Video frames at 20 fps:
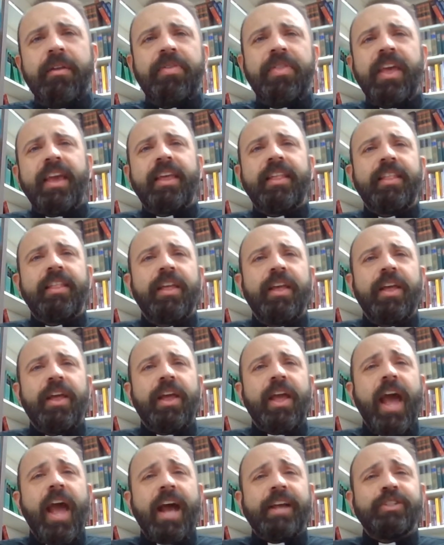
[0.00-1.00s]
I'd think
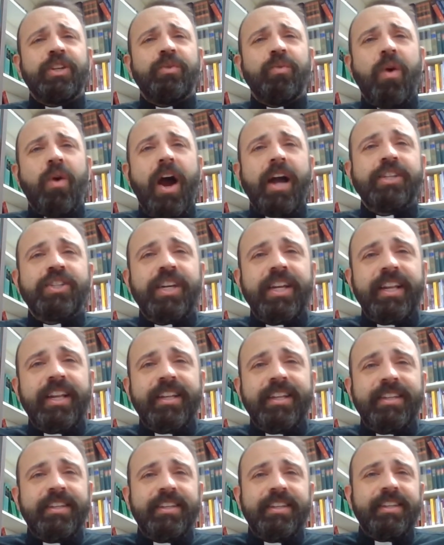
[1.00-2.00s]
as you'd watch
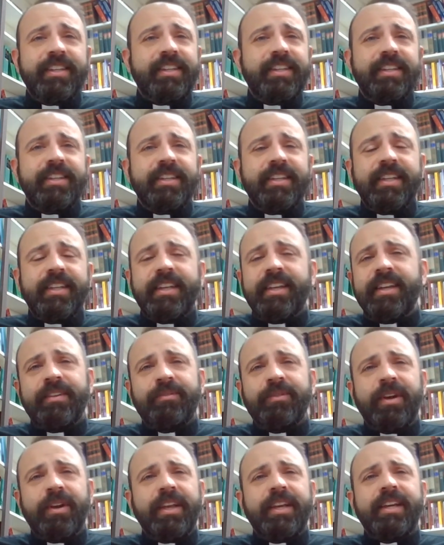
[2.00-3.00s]
it,
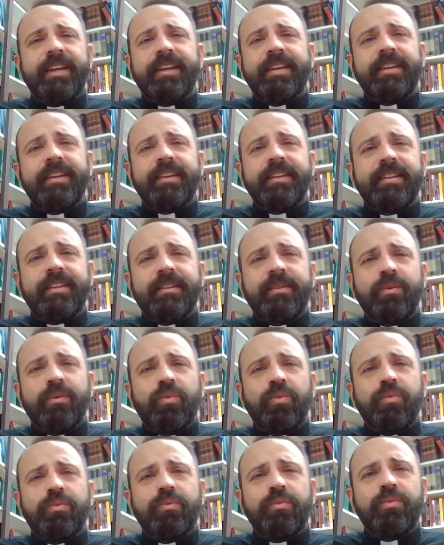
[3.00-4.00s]
it really
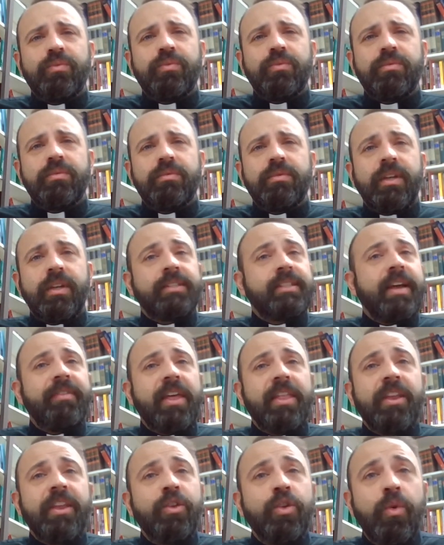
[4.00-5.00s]
doesn't
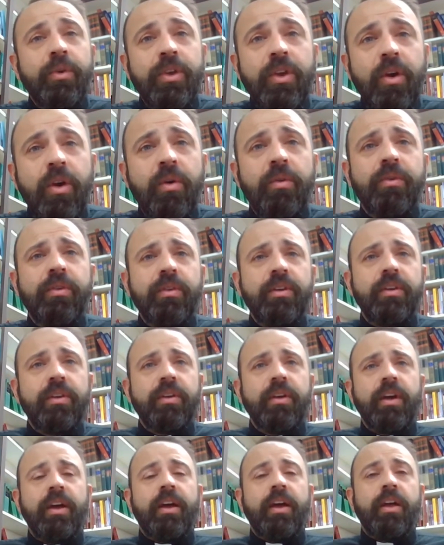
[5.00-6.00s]
have anything to do with you.
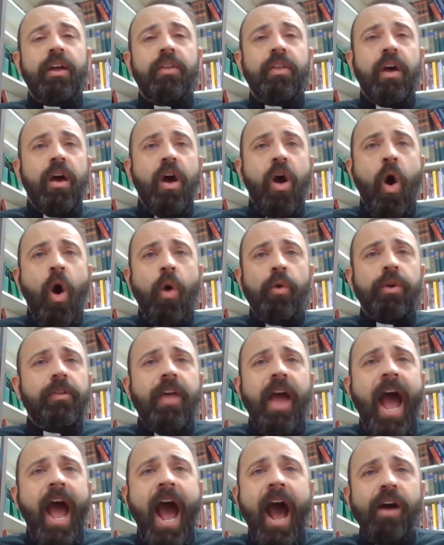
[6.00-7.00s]
The
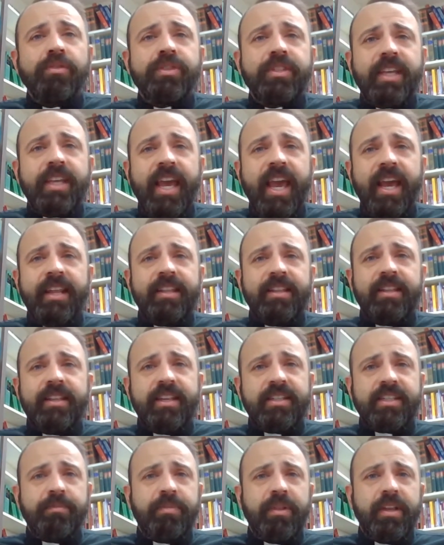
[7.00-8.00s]
owner of the house can't
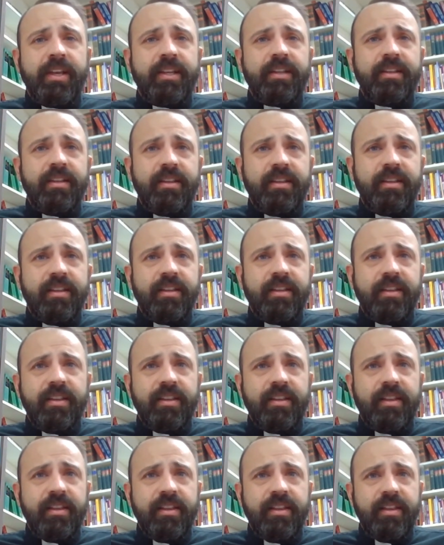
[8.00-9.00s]
discipline
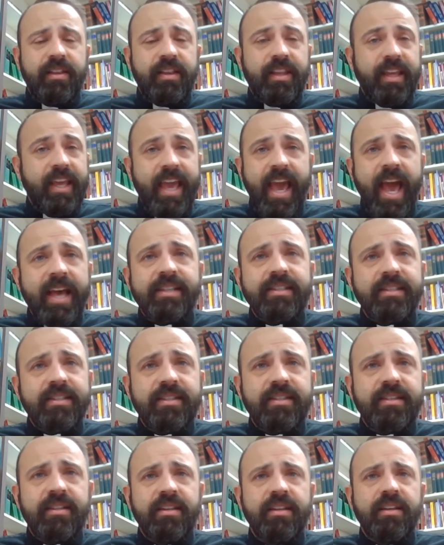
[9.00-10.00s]
the
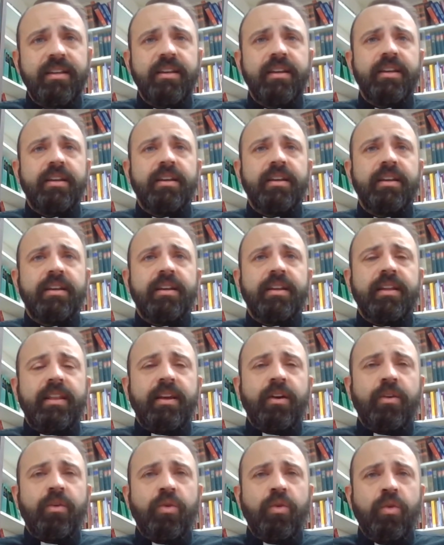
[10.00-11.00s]
guests
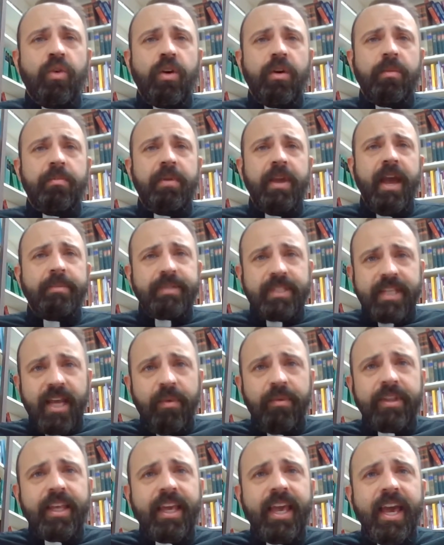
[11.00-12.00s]
or be
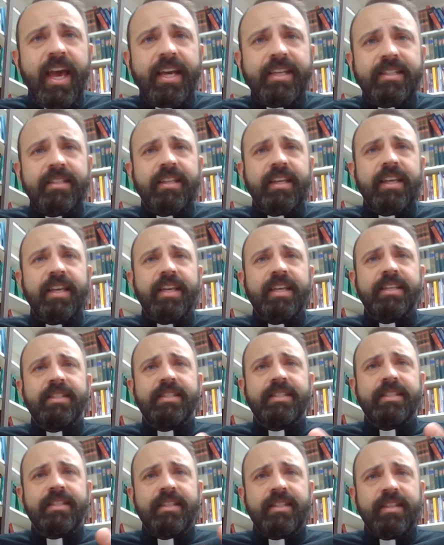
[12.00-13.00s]
upset with the guest.
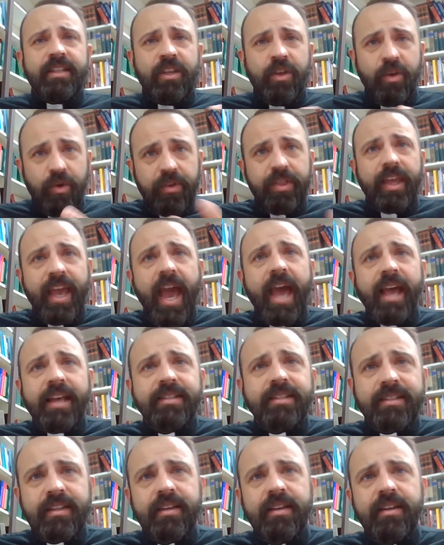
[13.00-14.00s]
He's, you're the
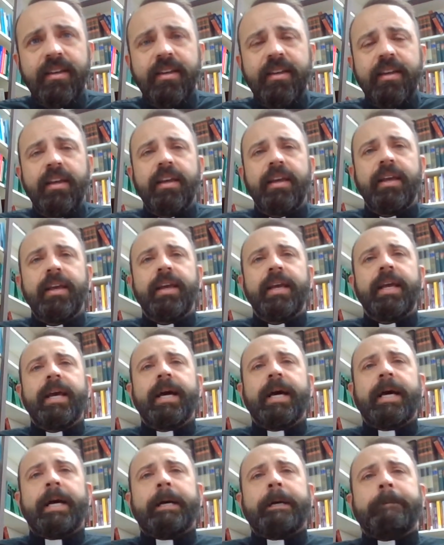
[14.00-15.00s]
guest.
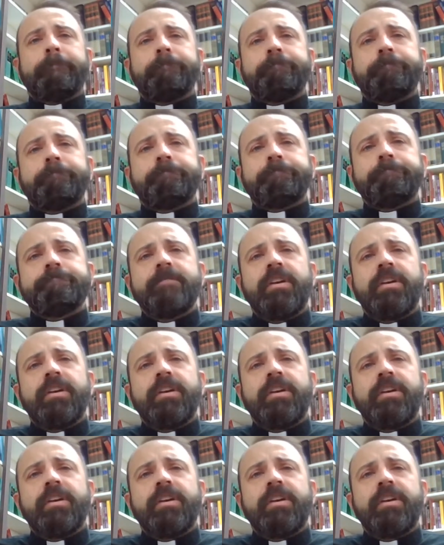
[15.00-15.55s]
Um,